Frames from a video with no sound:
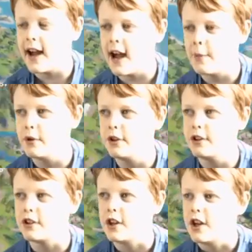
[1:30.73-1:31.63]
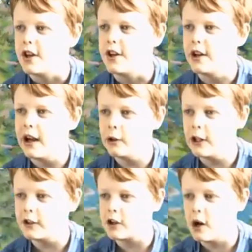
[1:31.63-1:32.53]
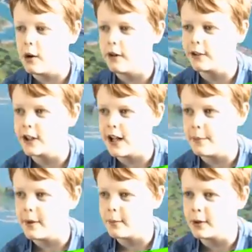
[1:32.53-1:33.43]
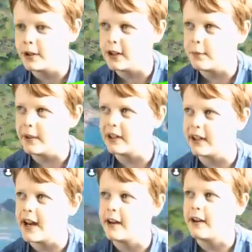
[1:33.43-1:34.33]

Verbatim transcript: happened. Now let's go over to that big building in the middle again.